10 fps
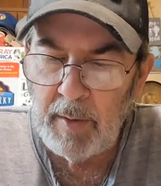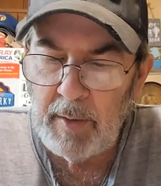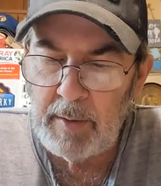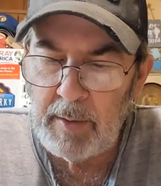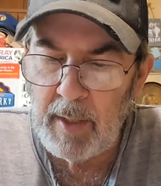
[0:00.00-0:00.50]

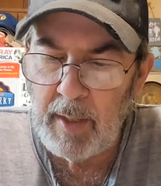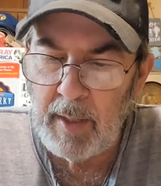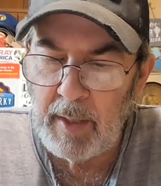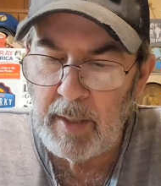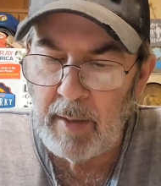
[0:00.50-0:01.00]
This
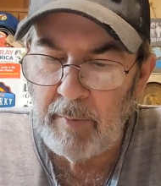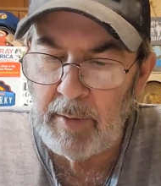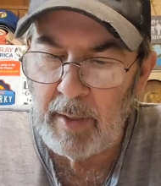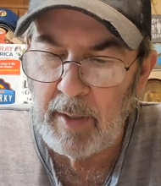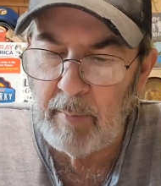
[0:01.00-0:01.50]
day and every
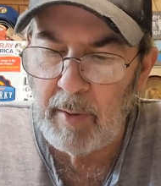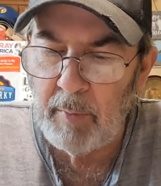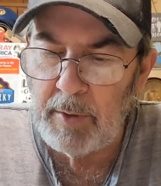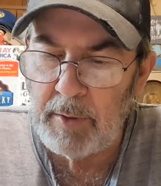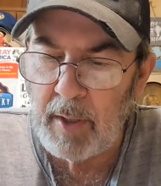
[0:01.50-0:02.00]
day may
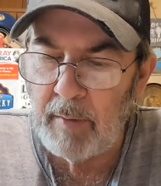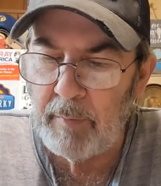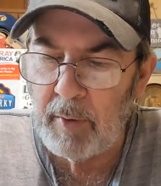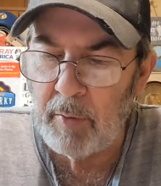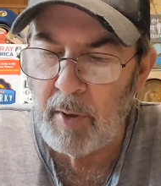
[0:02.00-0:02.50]
we shine
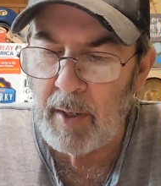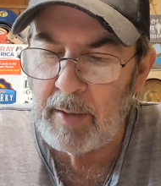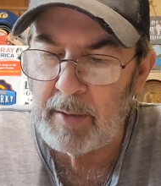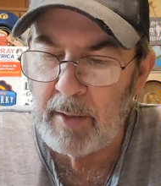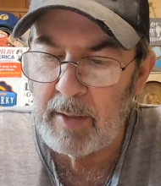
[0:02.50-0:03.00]
for
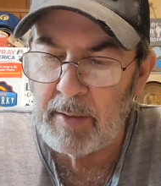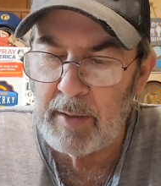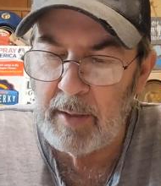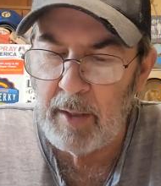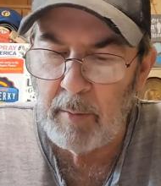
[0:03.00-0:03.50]
Christ as
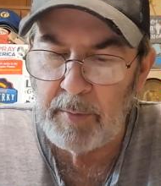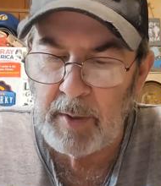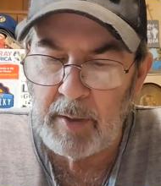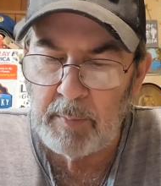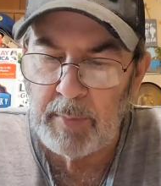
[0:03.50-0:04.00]
He helps
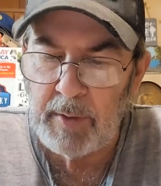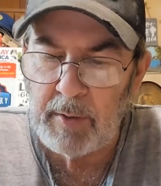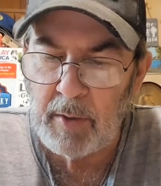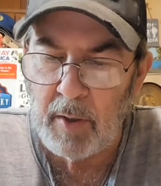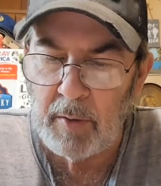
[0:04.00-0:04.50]
us be
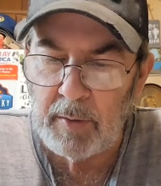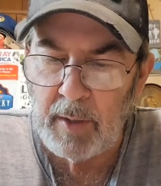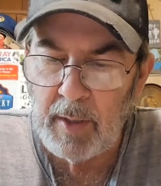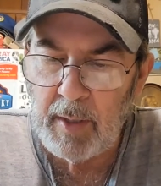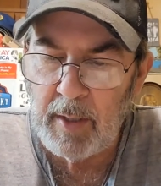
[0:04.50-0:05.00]
salt
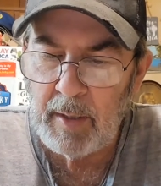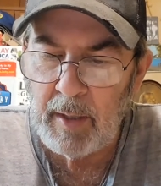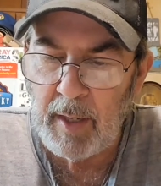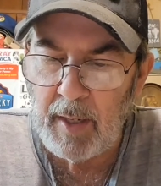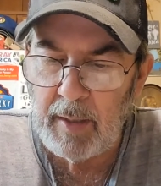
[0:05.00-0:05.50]
and
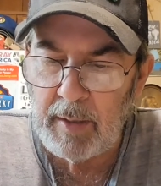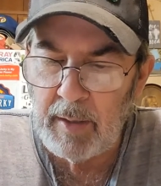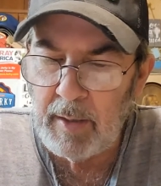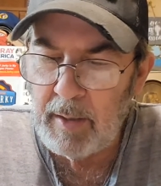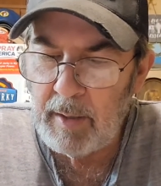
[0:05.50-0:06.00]
light
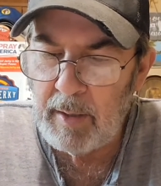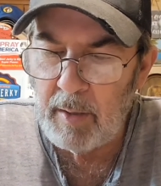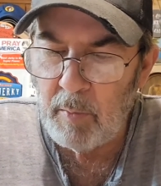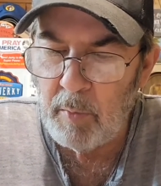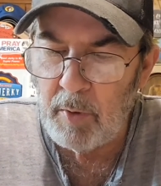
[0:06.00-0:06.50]
in
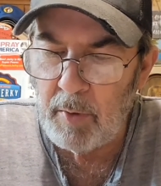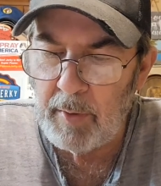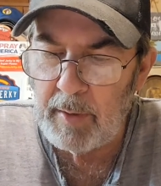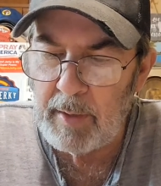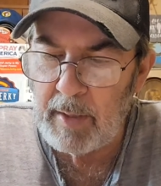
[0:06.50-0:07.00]
a world
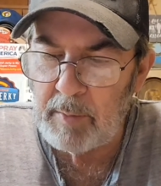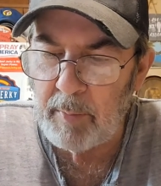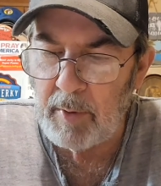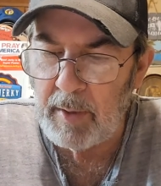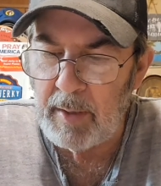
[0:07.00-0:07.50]
that
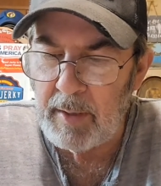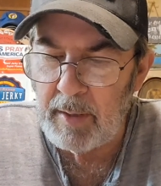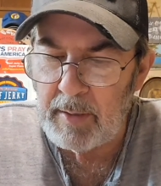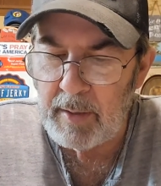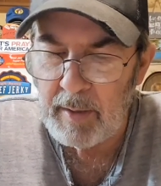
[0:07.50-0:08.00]
desperately
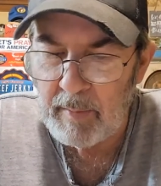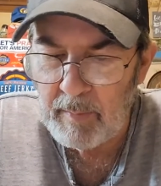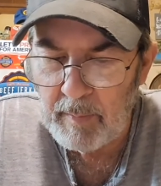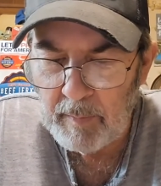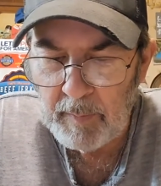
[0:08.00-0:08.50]
needs Him.
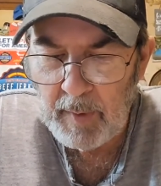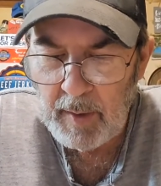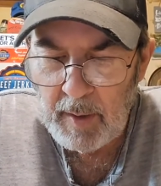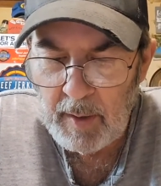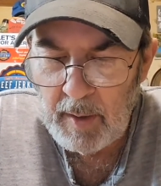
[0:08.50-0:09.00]

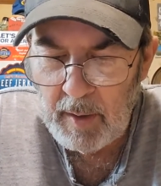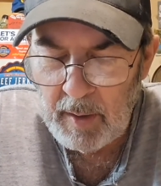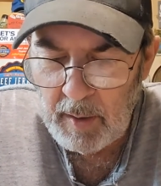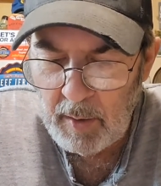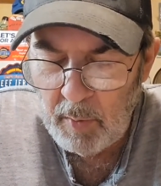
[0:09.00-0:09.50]

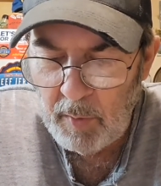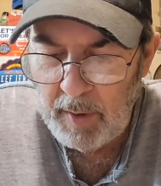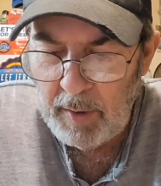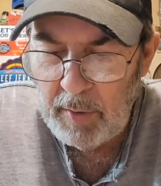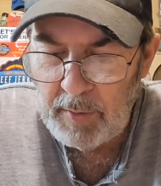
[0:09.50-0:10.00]

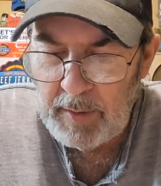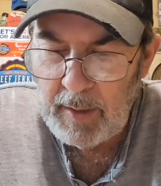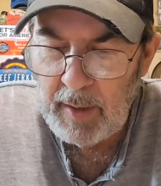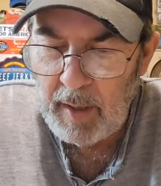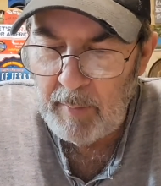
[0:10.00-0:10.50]
Where do you see
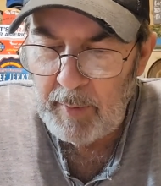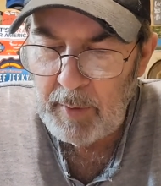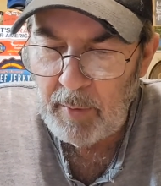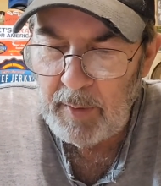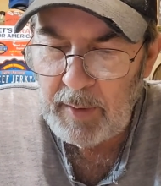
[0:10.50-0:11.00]
an
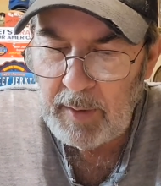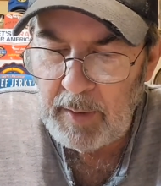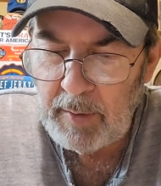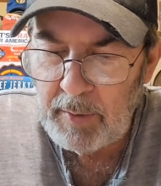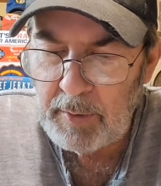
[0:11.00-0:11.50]

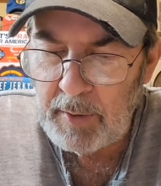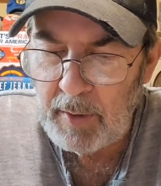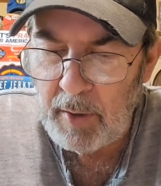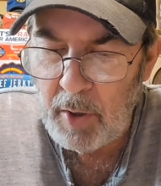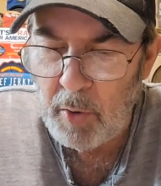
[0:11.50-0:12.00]
opportunity to
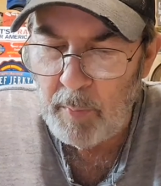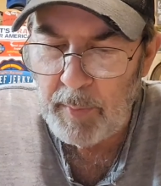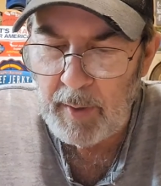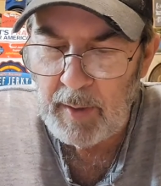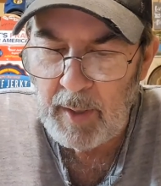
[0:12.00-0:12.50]
share
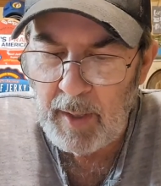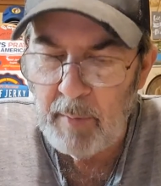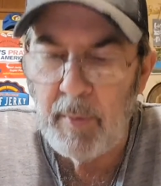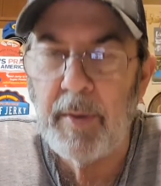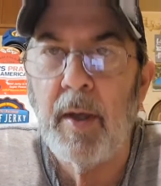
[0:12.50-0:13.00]
hope and
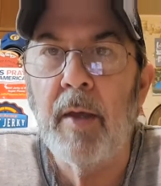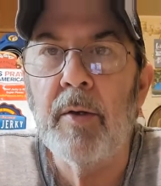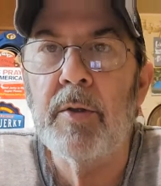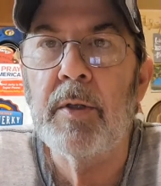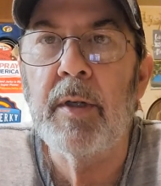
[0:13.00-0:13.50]
light with
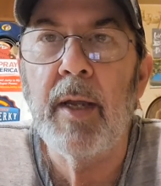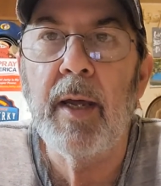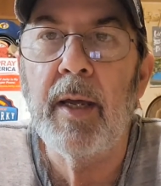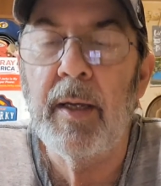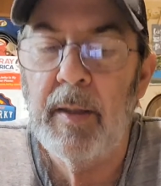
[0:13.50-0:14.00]
others
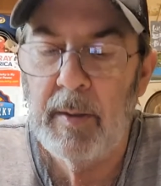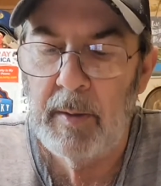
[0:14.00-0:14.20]
today?